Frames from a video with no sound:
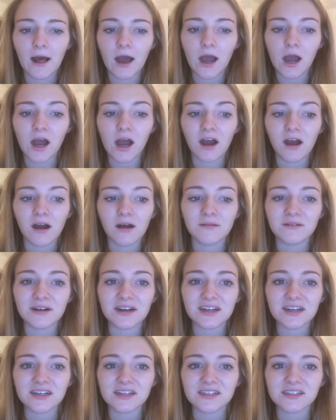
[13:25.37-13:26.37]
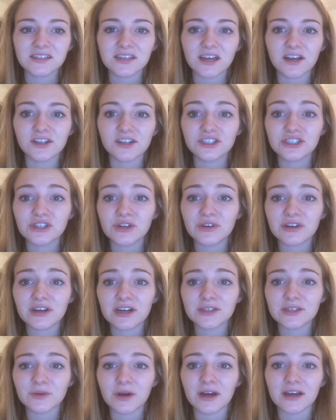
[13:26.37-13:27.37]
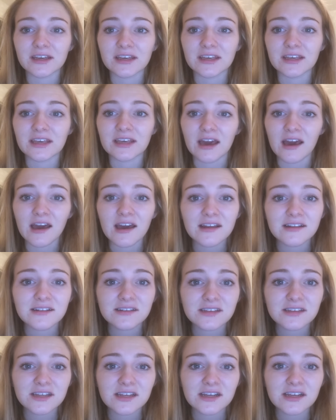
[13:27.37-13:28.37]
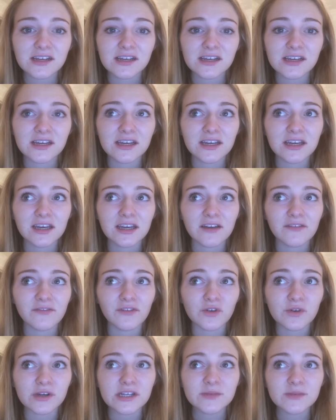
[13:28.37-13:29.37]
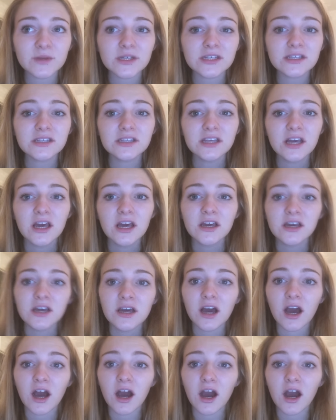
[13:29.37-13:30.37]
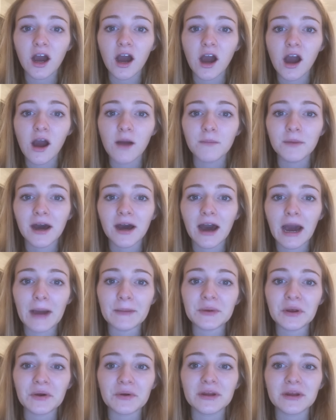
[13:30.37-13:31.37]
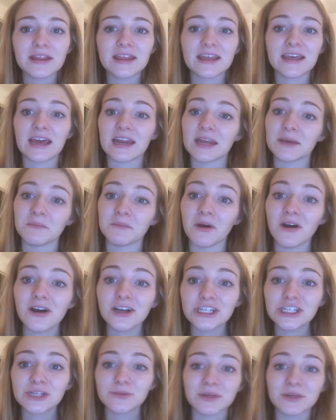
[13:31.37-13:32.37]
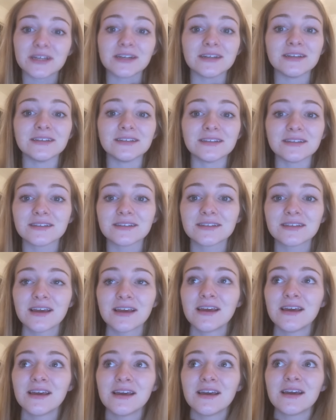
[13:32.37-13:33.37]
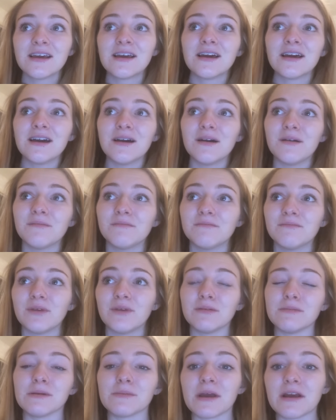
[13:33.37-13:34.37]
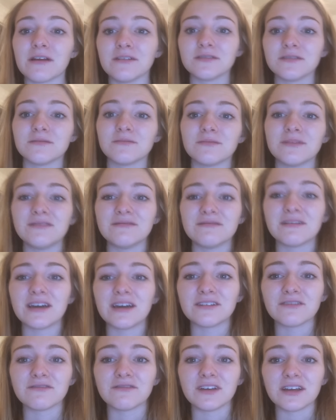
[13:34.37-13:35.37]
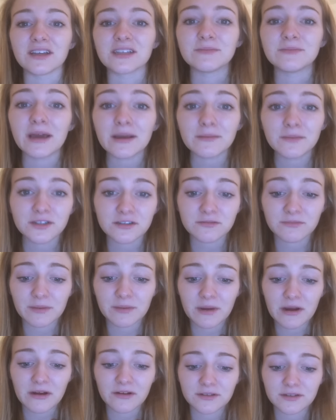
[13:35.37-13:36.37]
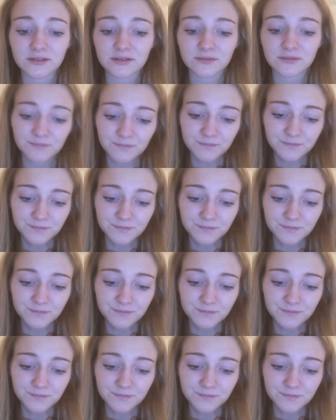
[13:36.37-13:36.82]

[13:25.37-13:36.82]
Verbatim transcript: Um, I guess I'll show you guys what I get here for Christmas. Um, I'm not really getting much because, well, my parents, well, I don't really expect much from my parents,